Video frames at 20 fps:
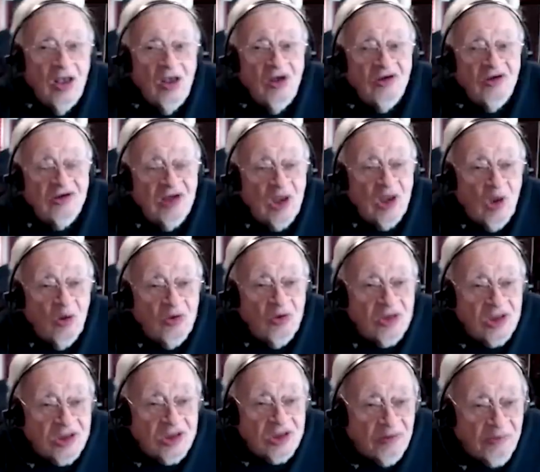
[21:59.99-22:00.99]
She
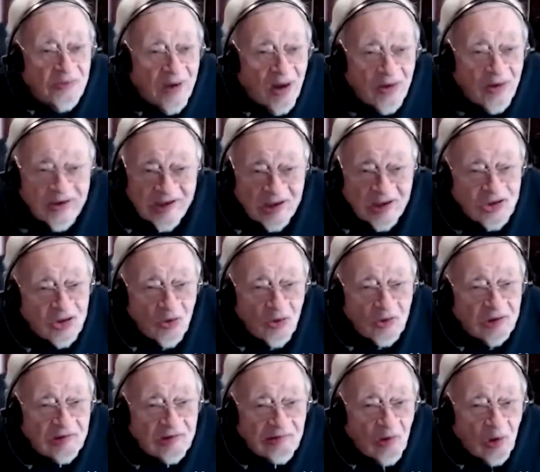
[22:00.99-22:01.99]
loses the power. She has no
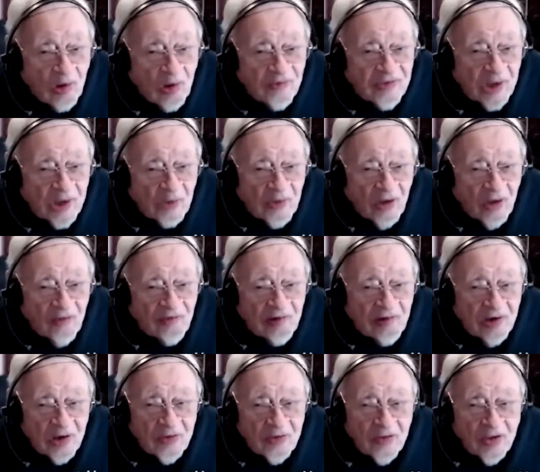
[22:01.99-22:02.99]
control
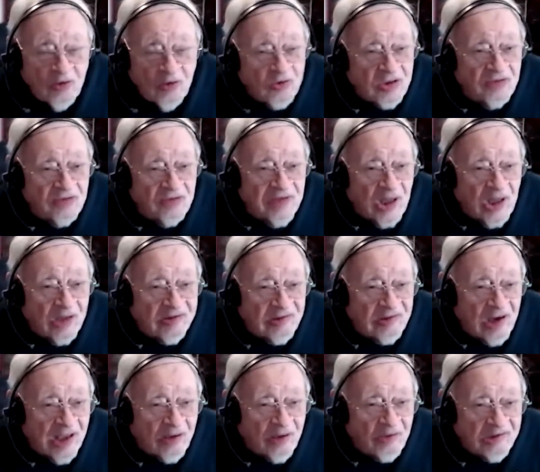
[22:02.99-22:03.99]
over the use of English
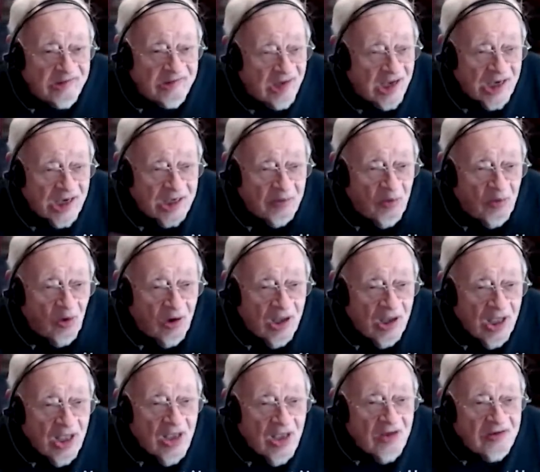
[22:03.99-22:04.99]
language anymore.
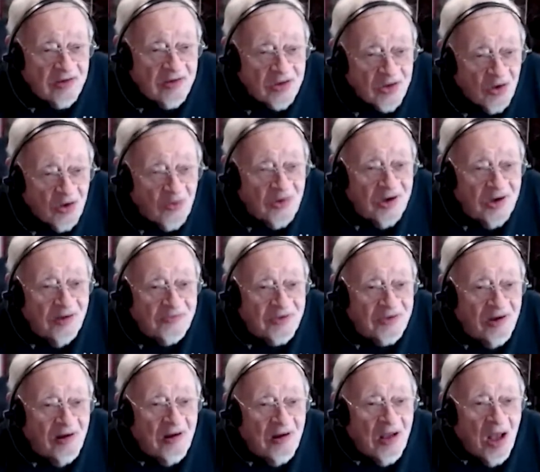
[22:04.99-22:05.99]
She's going up there.